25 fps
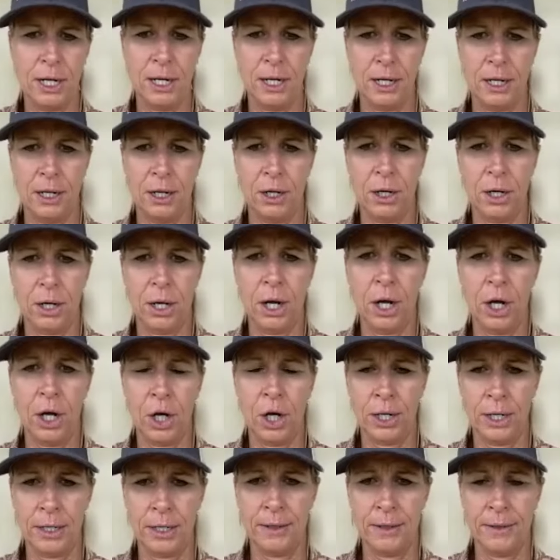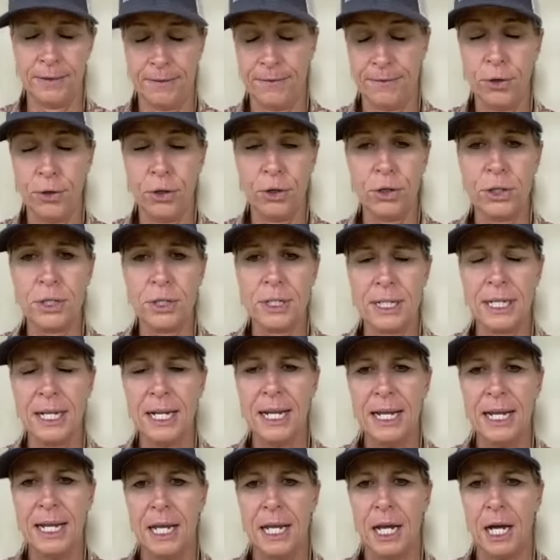it on first,
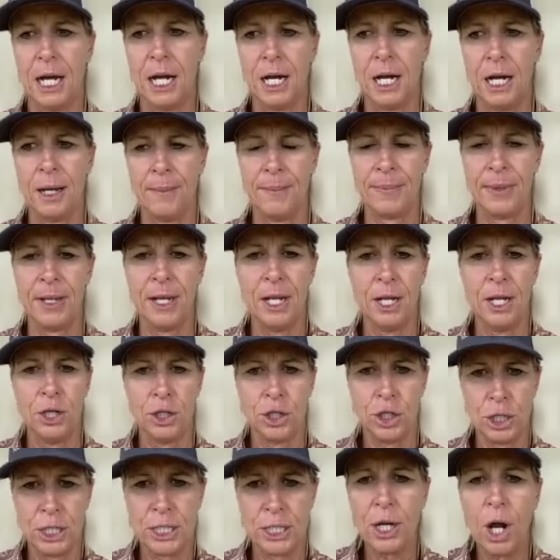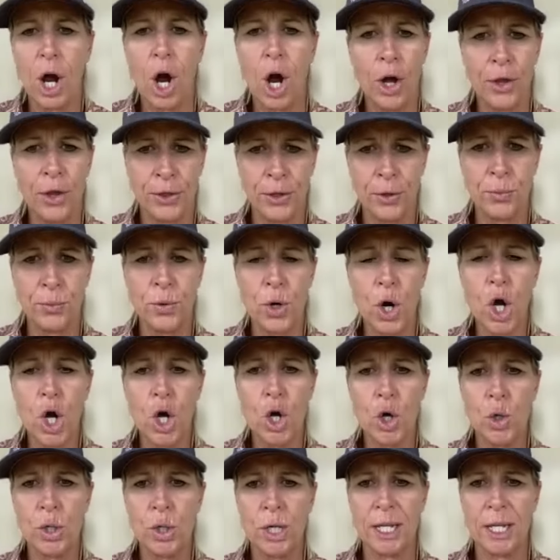just on the
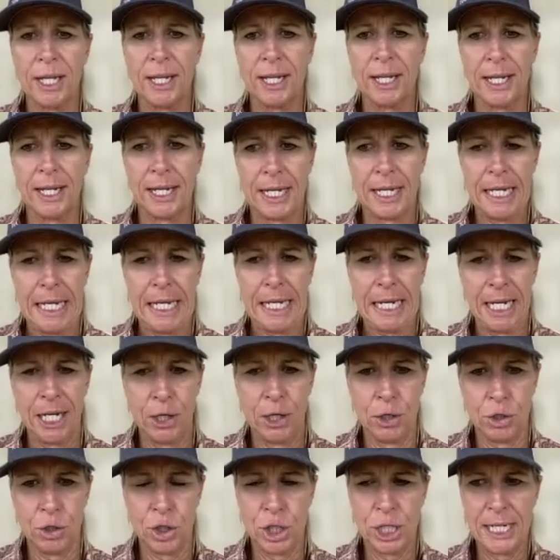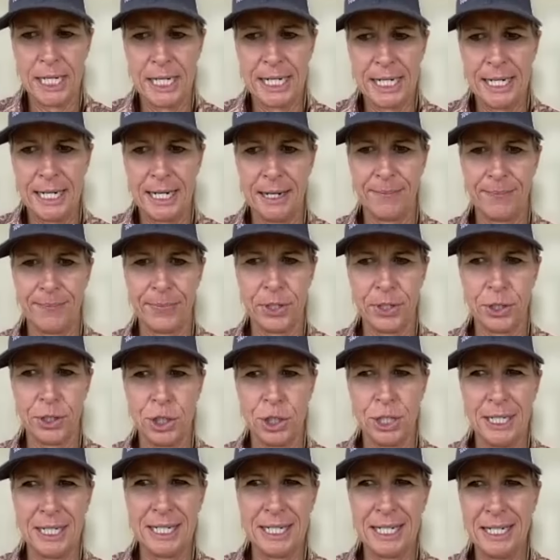road, you know, she
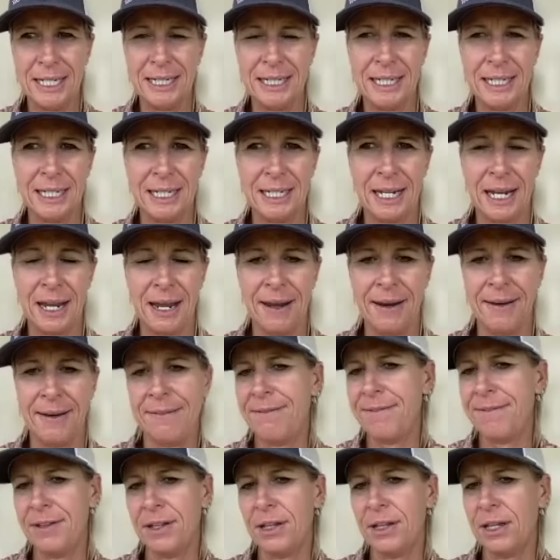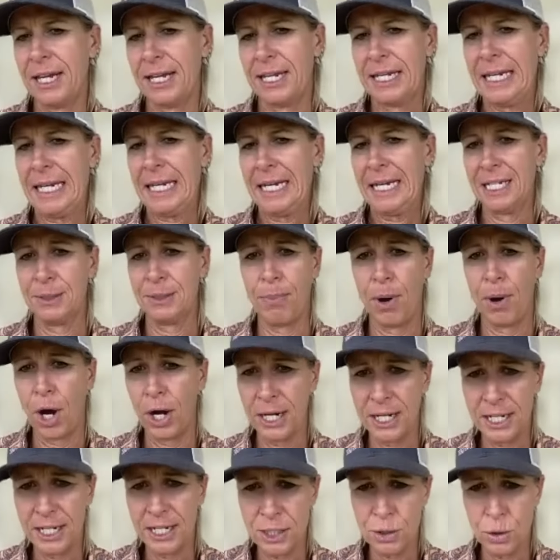didn't, I feel like, get as
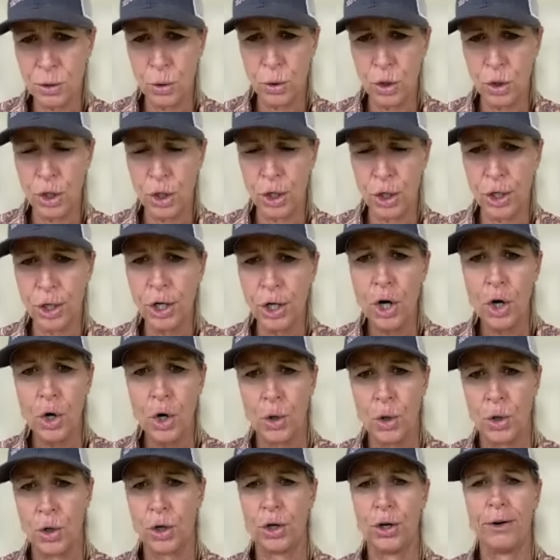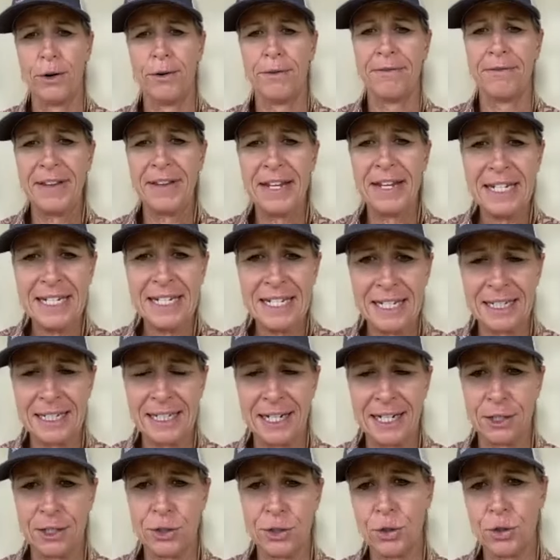body sore, or her feet didn't
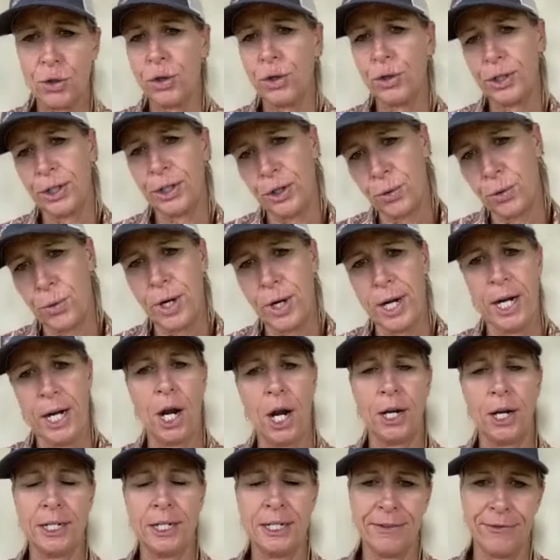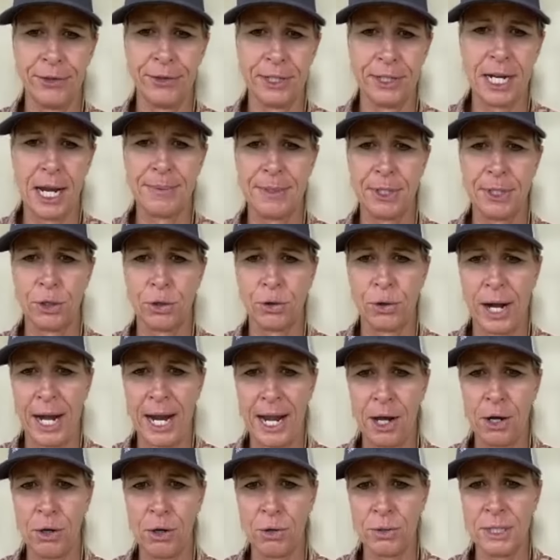get as sore, you know, running on different types of
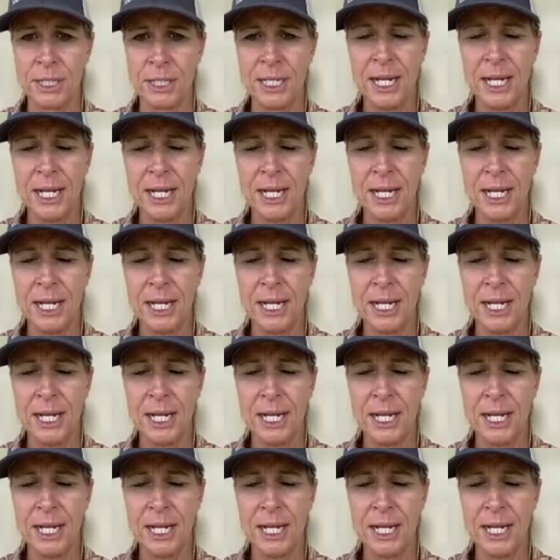ground.